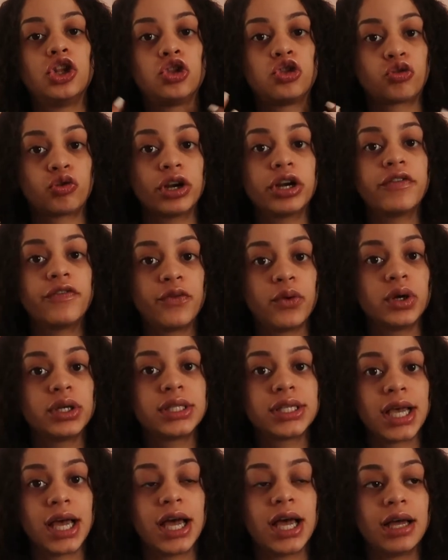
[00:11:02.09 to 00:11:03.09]
3 to 4
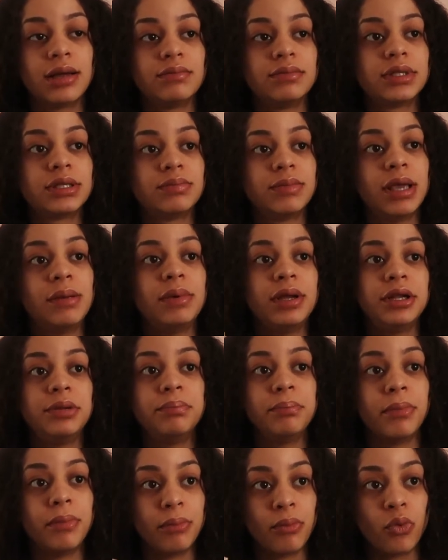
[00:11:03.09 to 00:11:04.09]
times, maybe
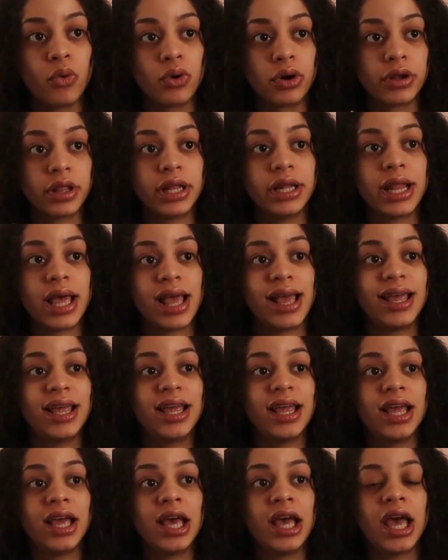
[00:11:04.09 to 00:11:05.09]
more than that,
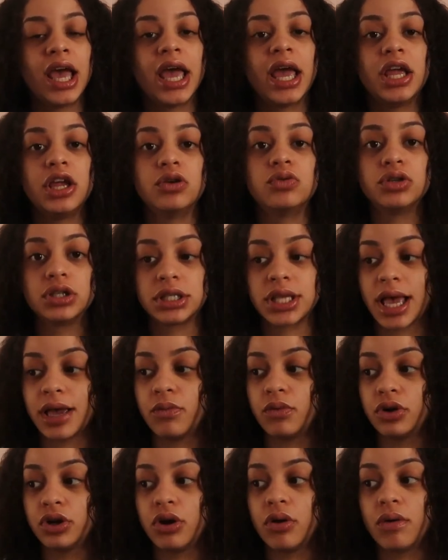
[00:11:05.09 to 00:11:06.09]
I
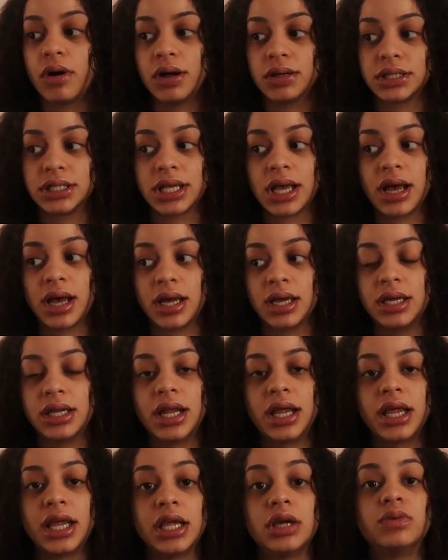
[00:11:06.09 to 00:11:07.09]
would go
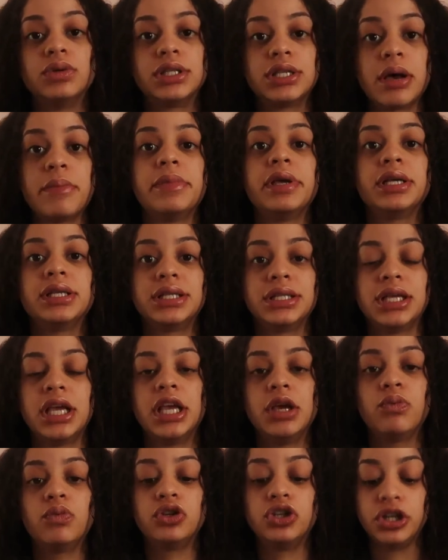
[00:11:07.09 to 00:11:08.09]
outside and he would tell me,
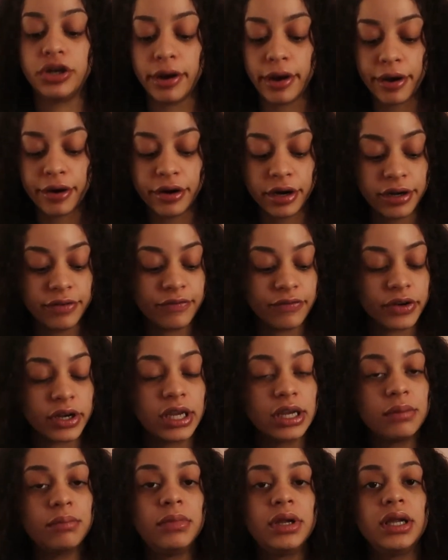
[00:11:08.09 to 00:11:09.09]
he would literally
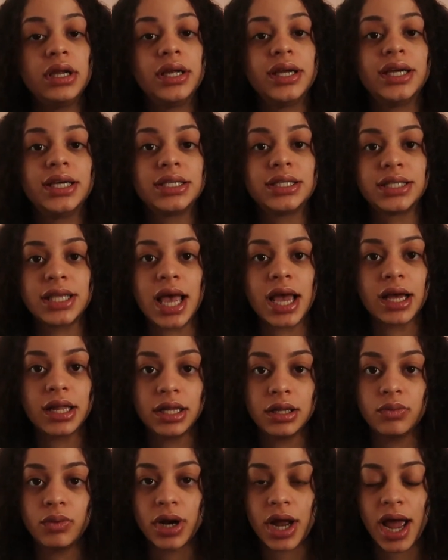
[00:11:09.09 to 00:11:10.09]
read me
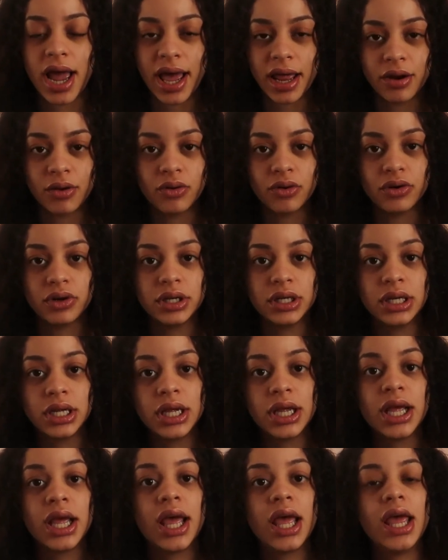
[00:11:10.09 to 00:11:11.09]
exactly what I had on.
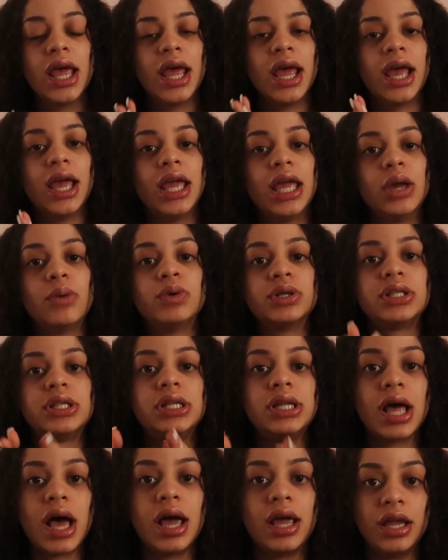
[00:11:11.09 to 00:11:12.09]
And he was
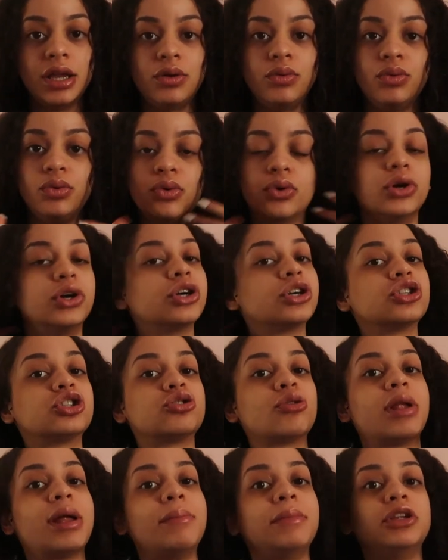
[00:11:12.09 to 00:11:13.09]
not in New York.
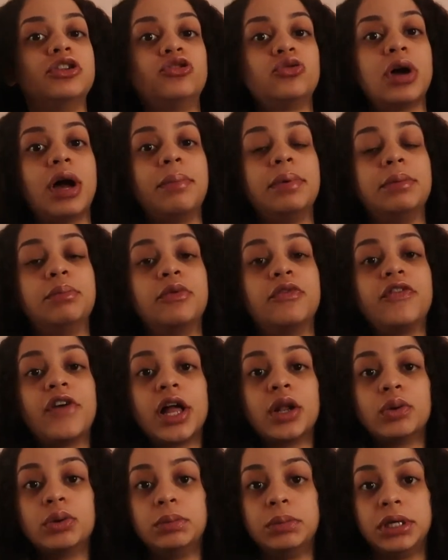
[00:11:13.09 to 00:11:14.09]
So that means you got people
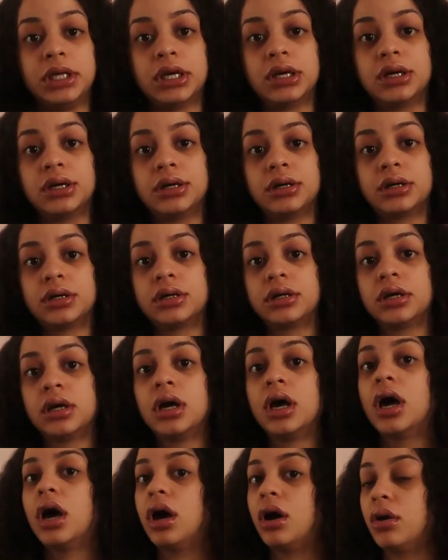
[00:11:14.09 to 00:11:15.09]
following me, huh?
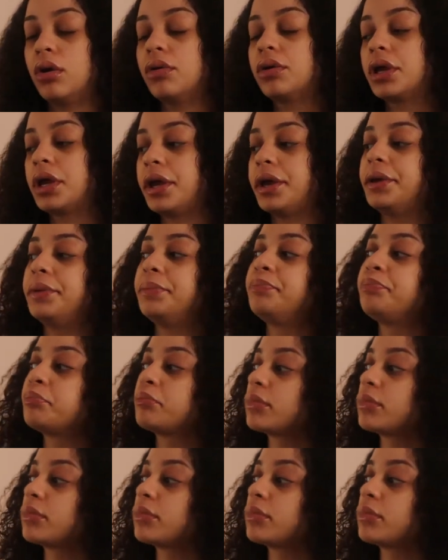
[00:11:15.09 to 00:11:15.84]
Okay.